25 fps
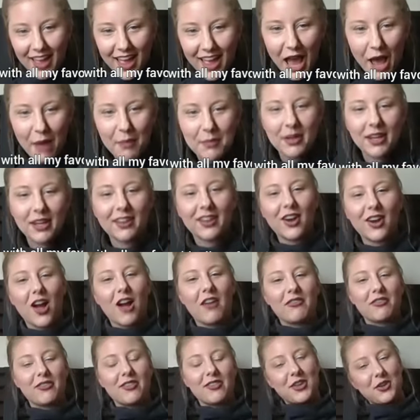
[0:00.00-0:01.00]
I'm going to get
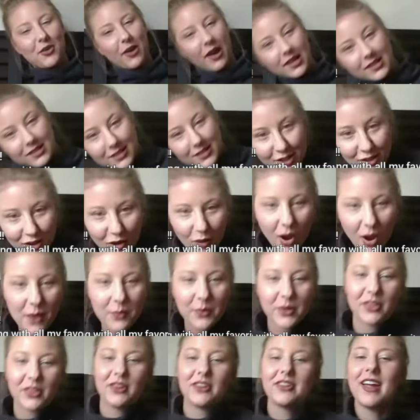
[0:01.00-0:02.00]
off and let you guys go on
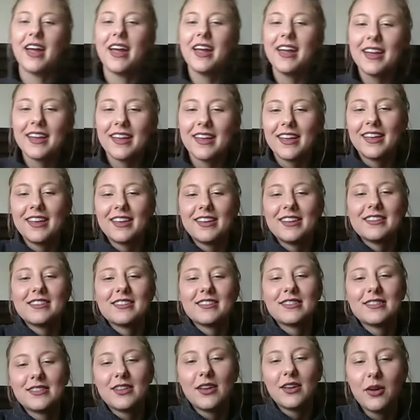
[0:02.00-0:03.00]
with your day.
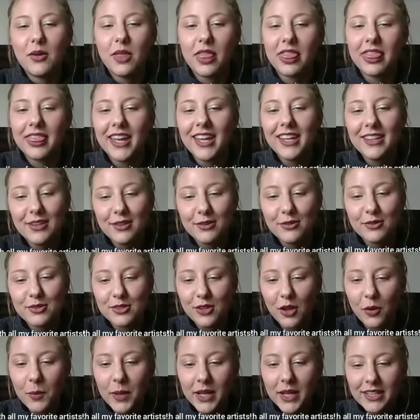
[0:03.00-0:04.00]
So thank you
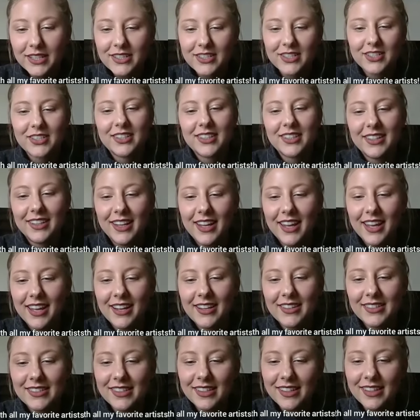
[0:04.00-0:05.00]
so much, and
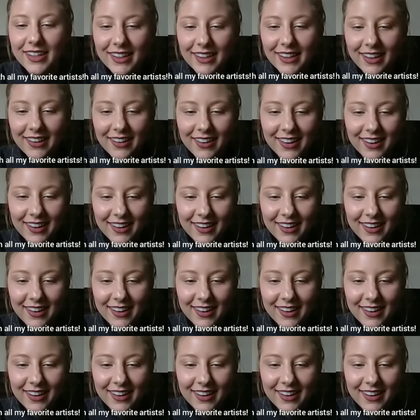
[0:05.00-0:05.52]
I'll see you in there.